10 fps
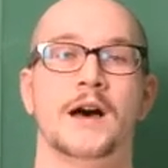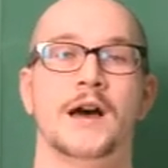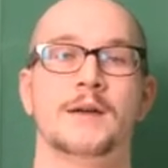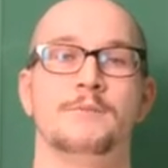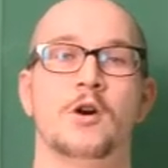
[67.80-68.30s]

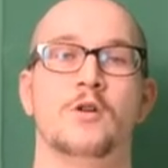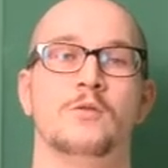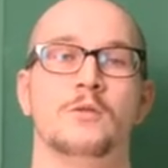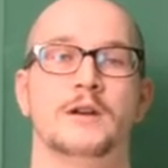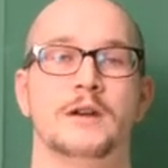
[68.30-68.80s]
I
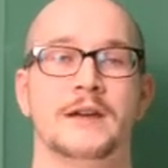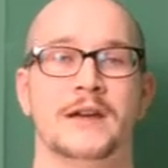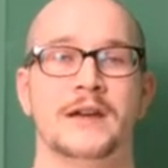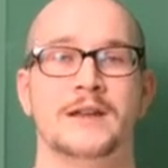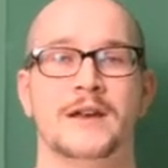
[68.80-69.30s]
mow
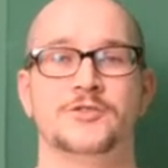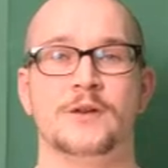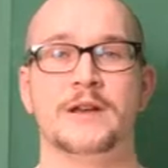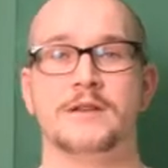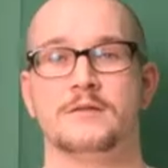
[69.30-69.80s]
and I
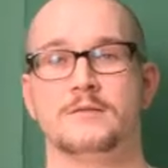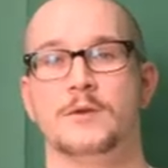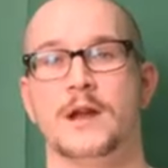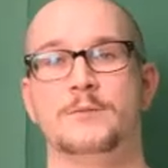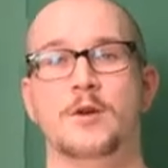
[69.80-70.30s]
drink
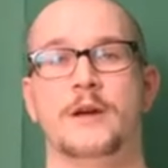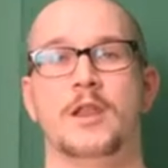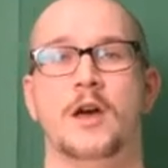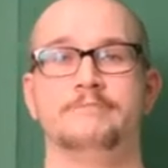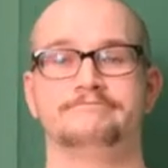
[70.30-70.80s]
when I mow my
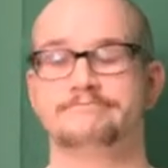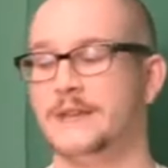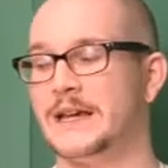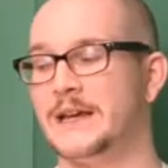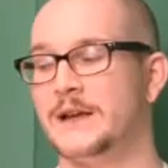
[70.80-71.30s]
lawn.
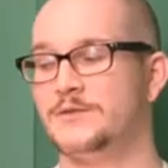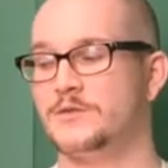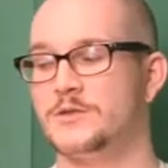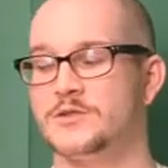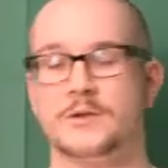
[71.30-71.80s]
And I was
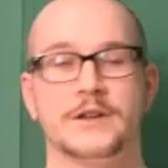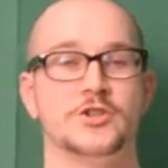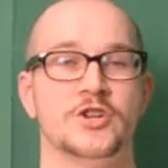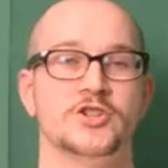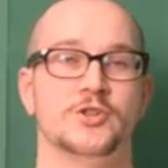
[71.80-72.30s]
always drinking
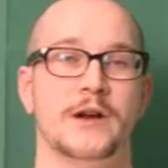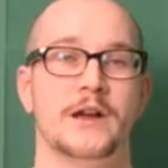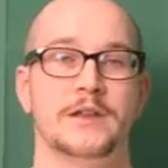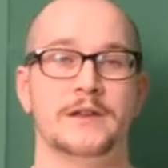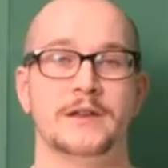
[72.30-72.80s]
ginger
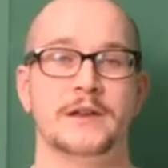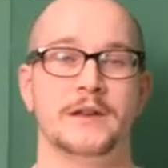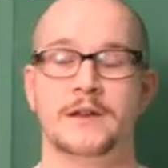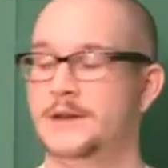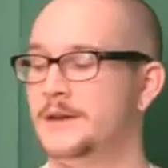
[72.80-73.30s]
ale and
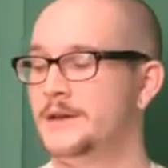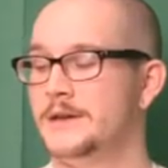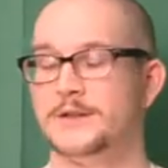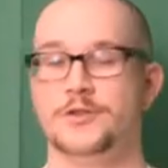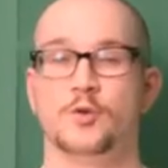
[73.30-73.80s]

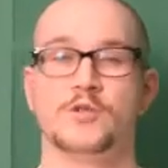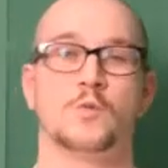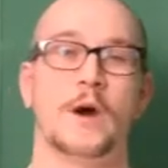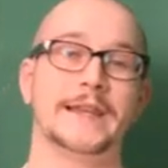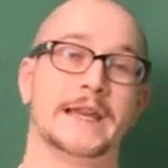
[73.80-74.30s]
Dewars
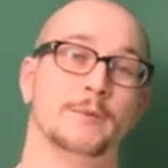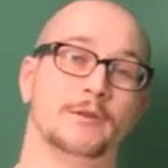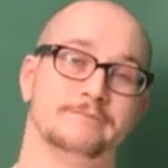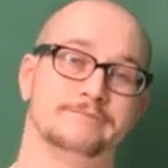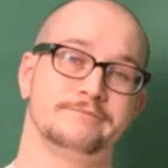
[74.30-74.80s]
White Label
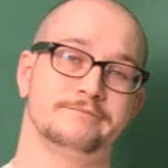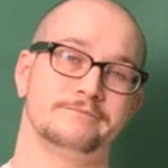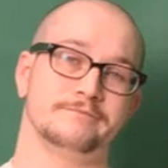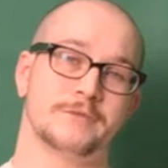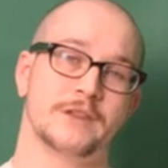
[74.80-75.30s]

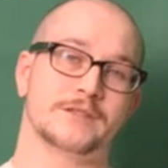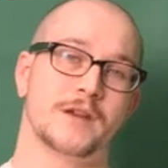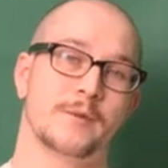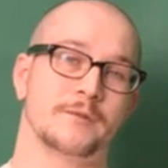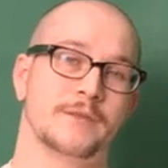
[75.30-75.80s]
this
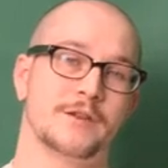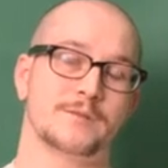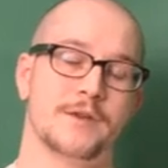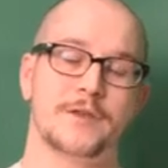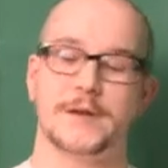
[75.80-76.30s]
summer. That was
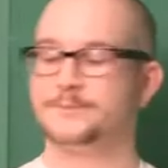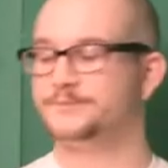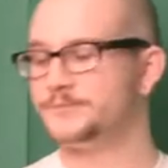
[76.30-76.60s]
my thing.